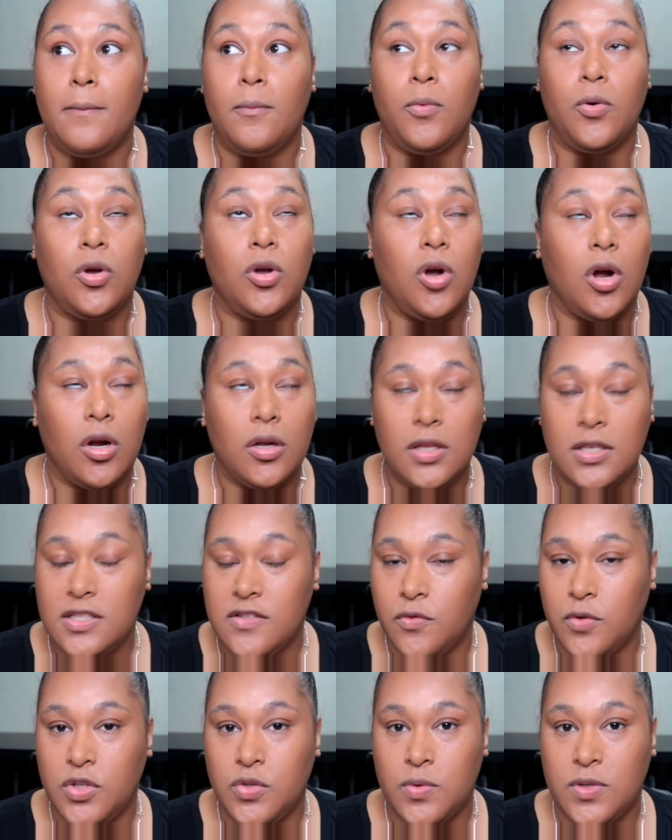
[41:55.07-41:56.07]
regardless
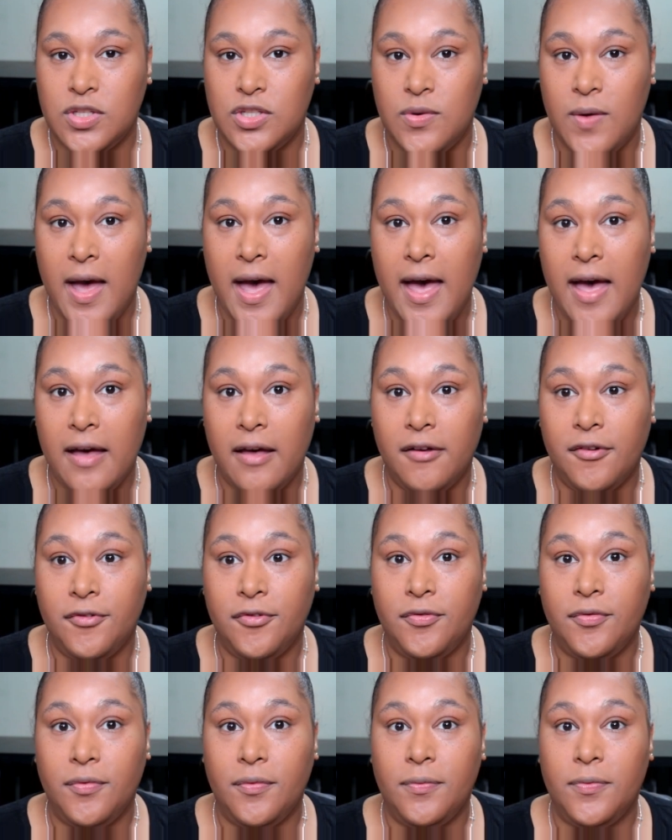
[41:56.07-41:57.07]
of which ones you have,
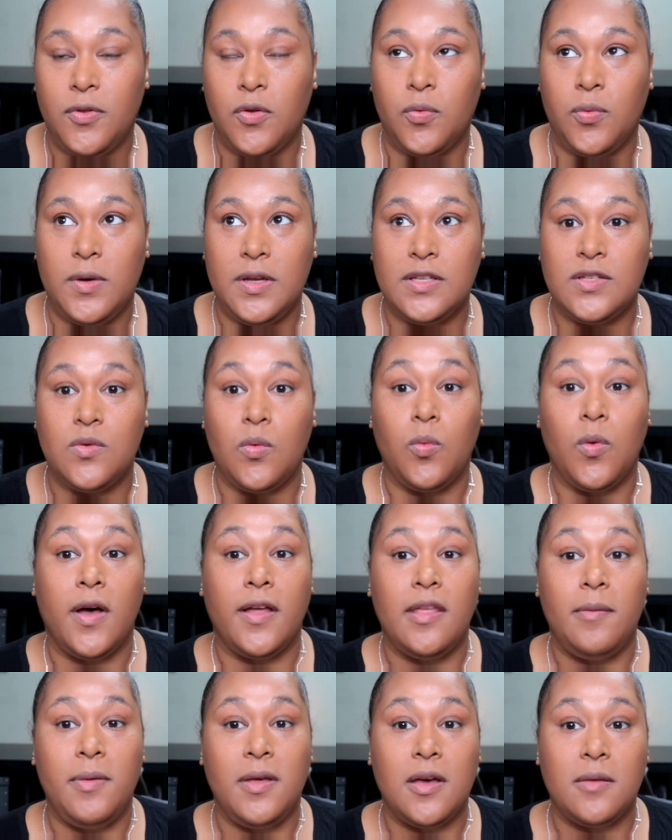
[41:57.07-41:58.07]
the reason
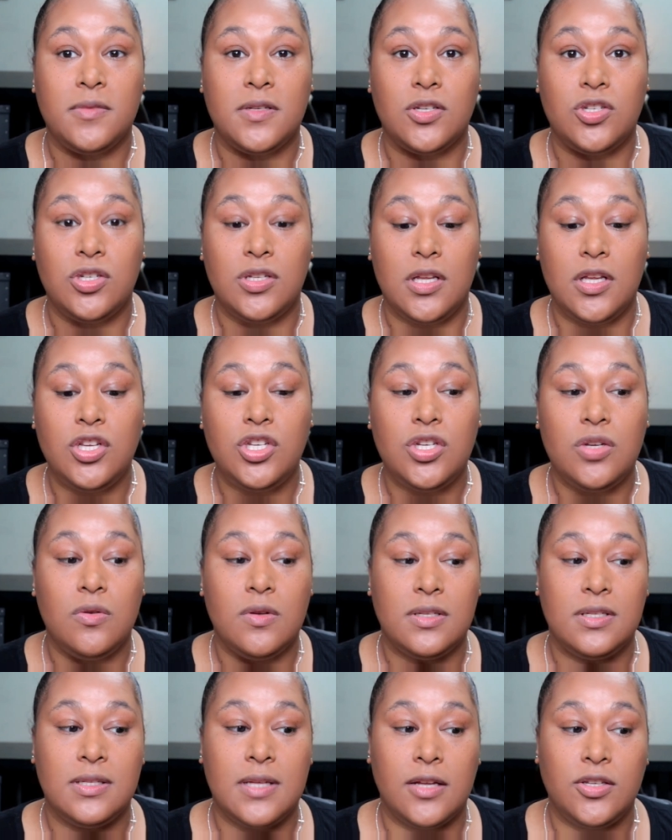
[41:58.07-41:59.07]
why they become such an issue,
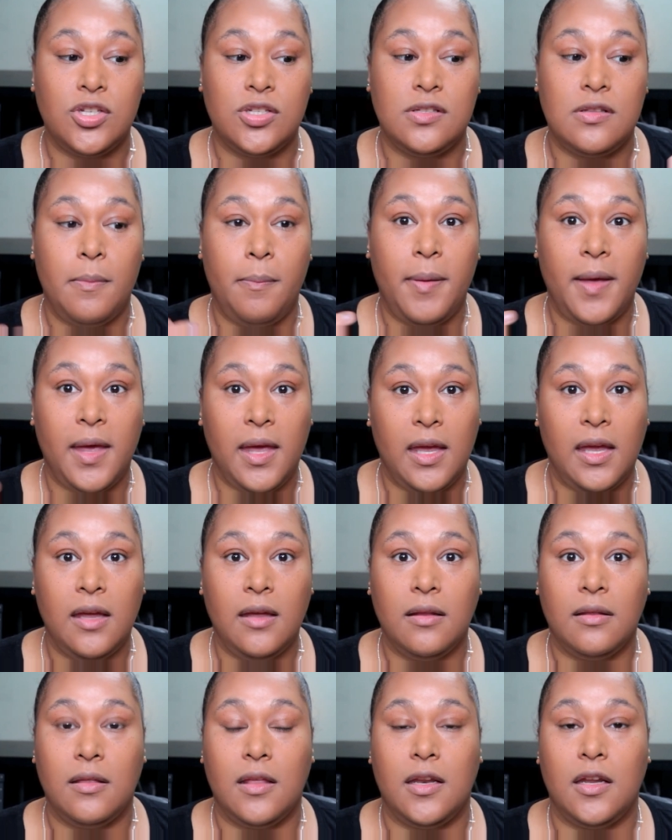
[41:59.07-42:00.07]
it's not just the
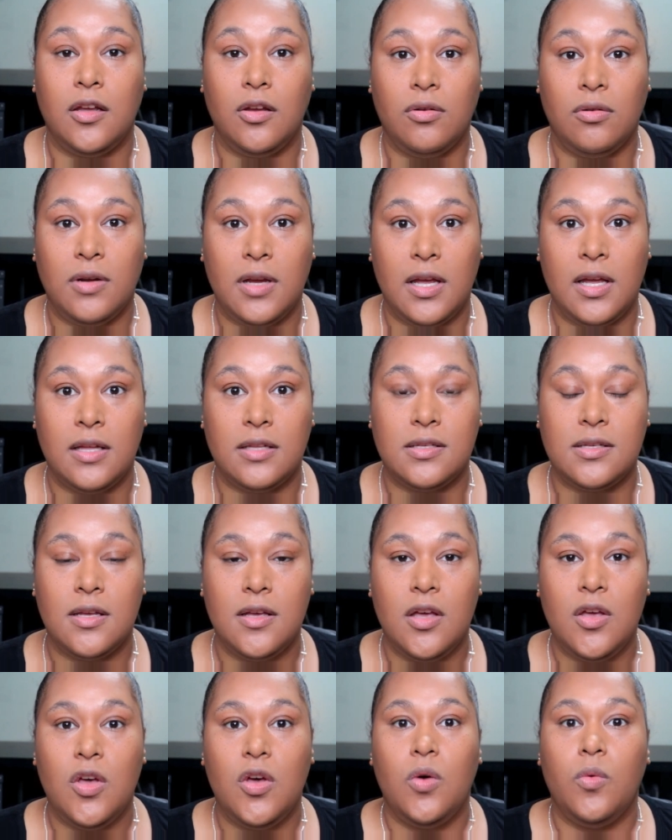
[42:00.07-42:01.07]
pain that it creates
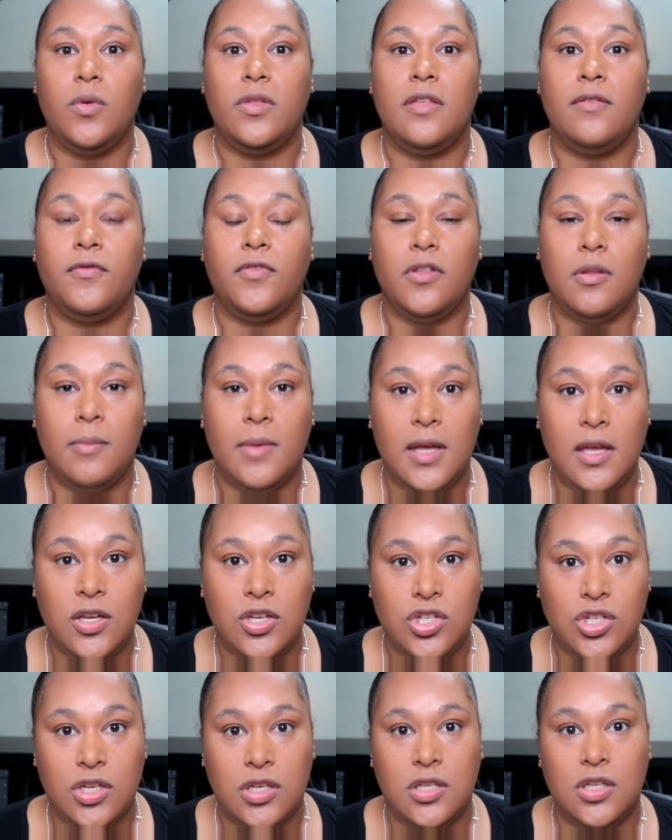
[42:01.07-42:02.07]
with
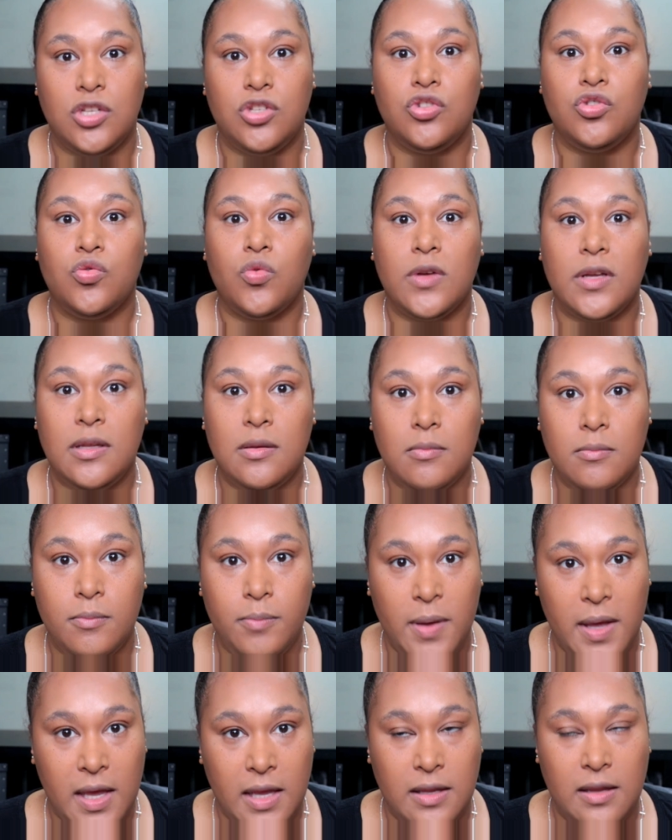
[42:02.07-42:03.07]
inflammation and joint
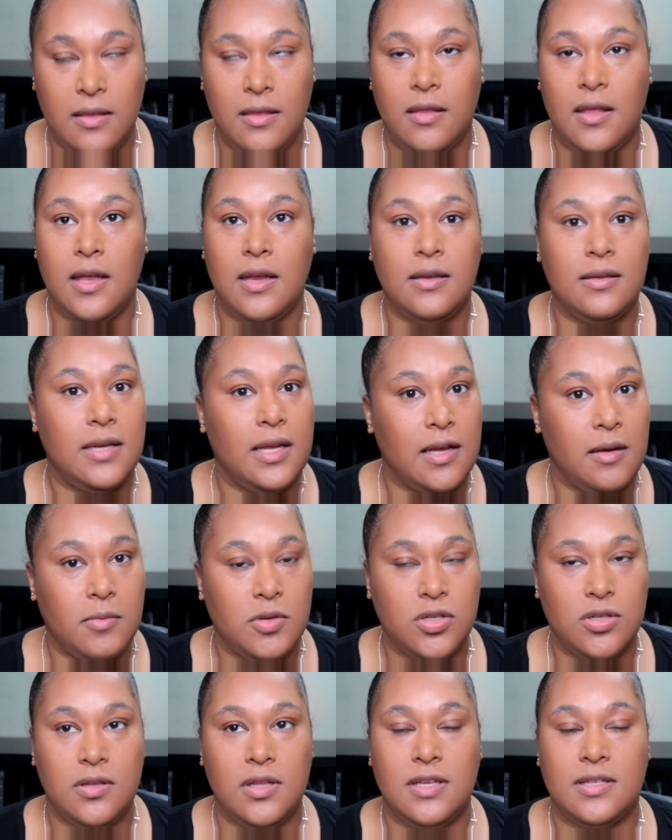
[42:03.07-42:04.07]
pain and
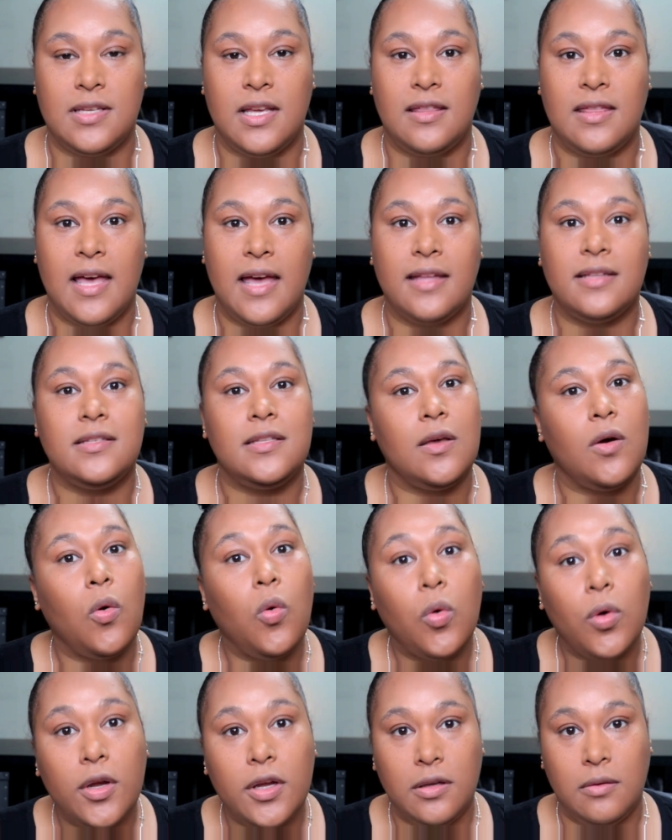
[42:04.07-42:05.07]
damage and things like that. It's the
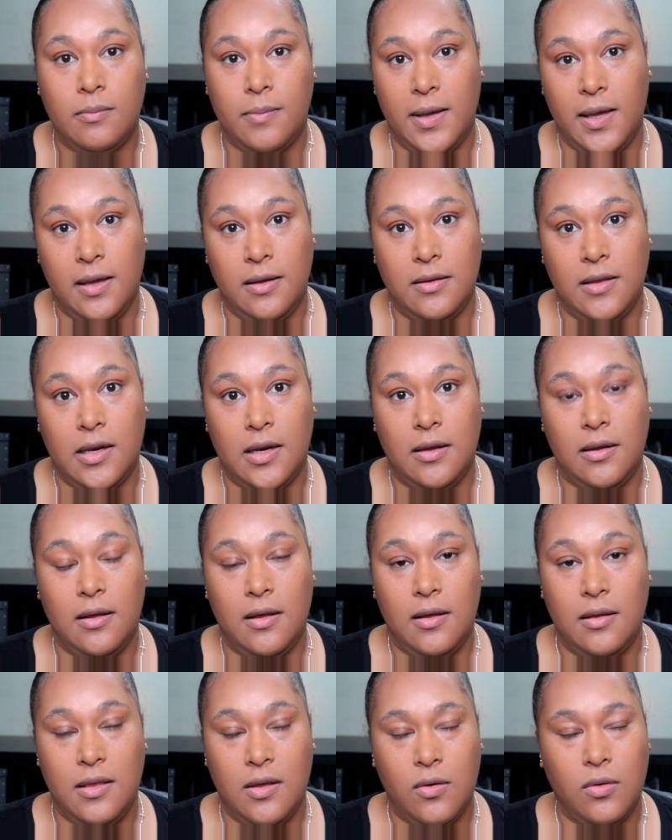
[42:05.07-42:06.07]
organ pain
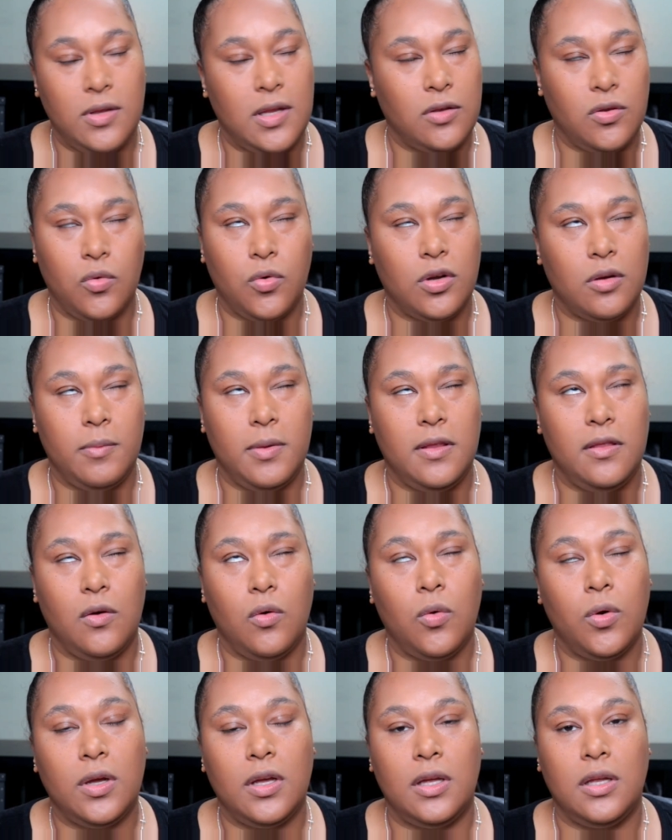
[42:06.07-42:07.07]
that, the
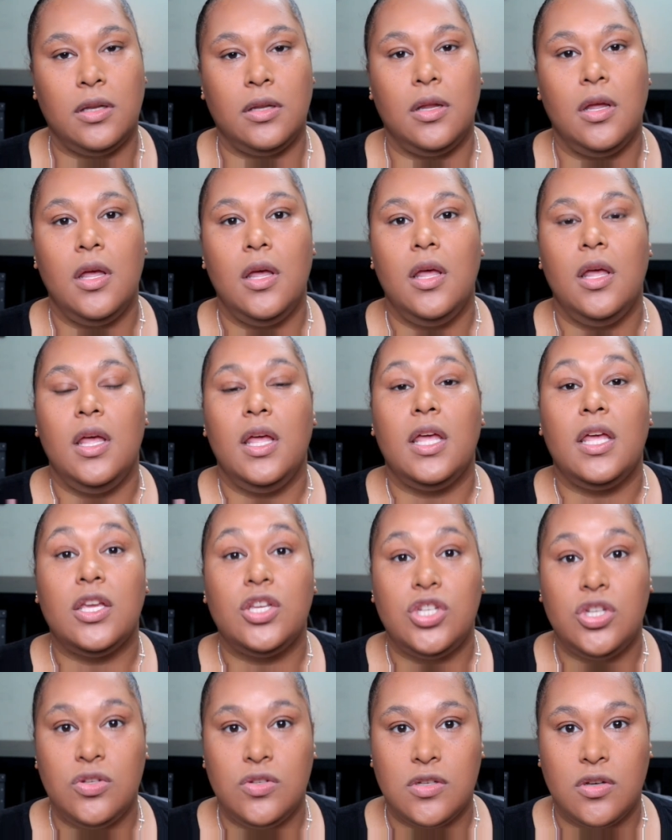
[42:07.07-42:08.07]
organ
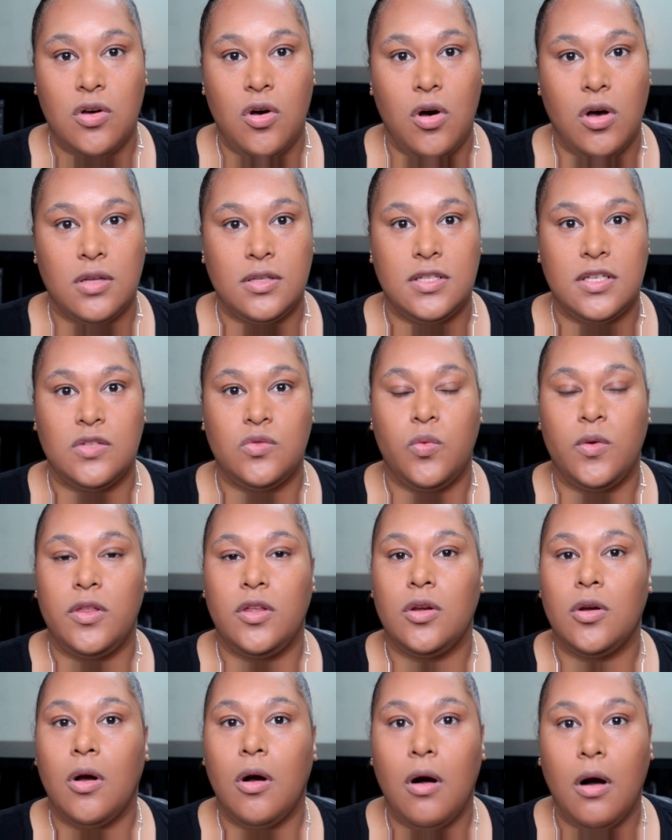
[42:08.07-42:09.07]
issues it causes
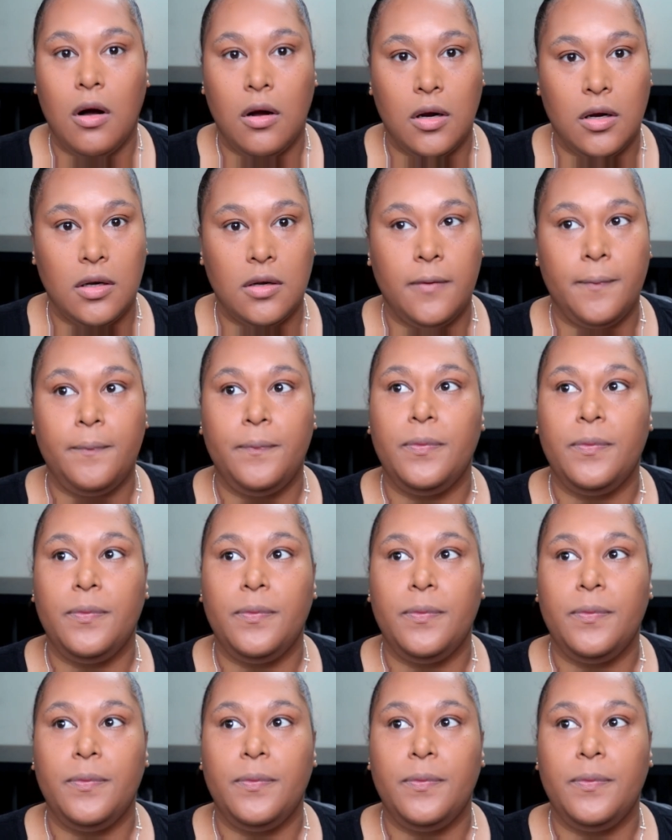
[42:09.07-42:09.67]
with your heart,